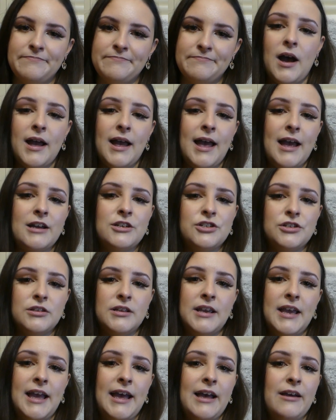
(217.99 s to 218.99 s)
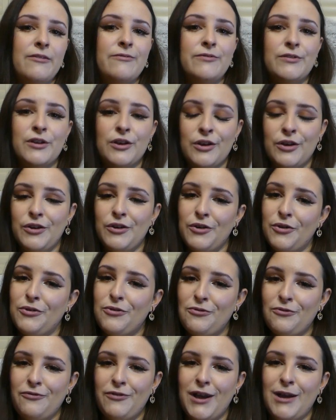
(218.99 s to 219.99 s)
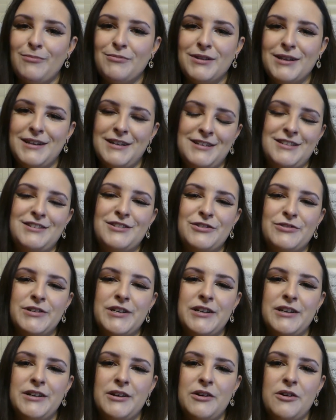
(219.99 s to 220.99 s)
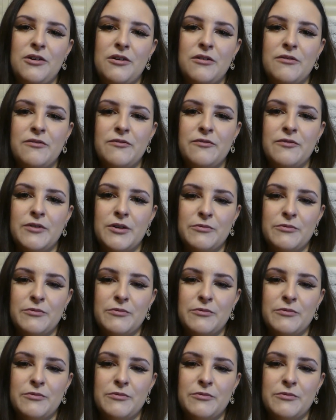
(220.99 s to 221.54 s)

I actually have no family history of